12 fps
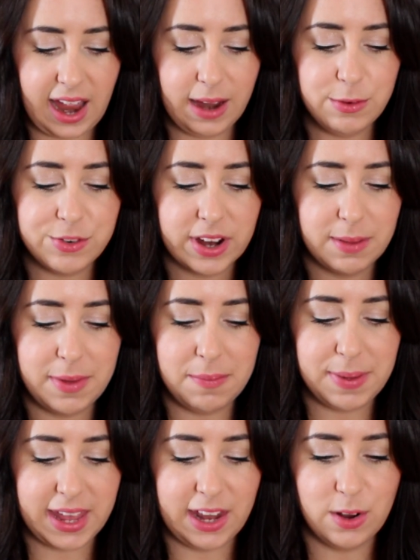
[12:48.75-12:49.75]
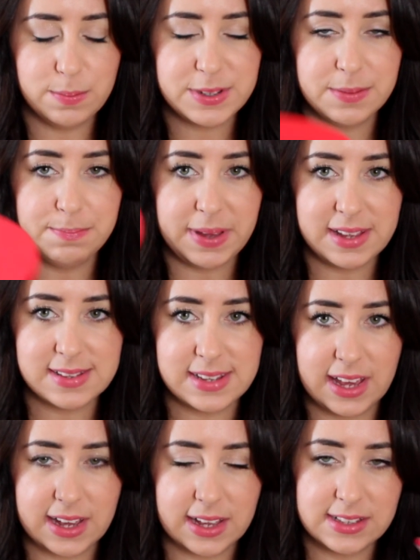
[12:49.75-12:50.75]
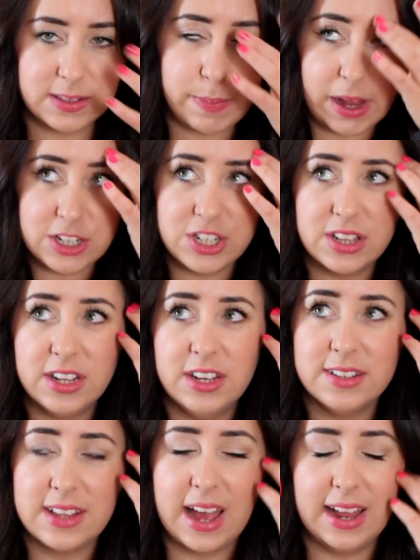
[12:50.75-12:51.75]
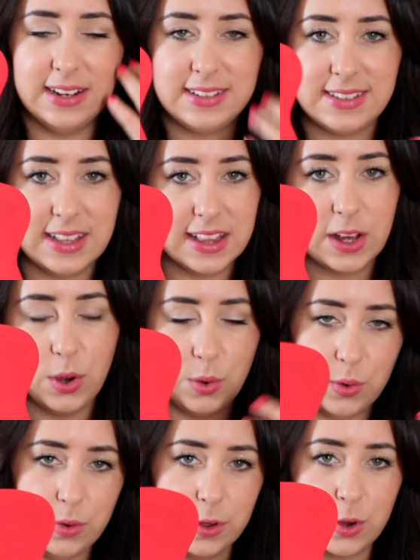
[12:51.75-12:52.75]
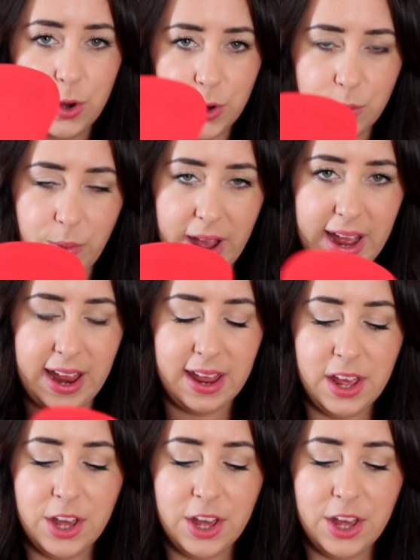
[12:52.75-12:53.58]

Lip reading: I would recommend picking up some basic spatulas and silicone cookware.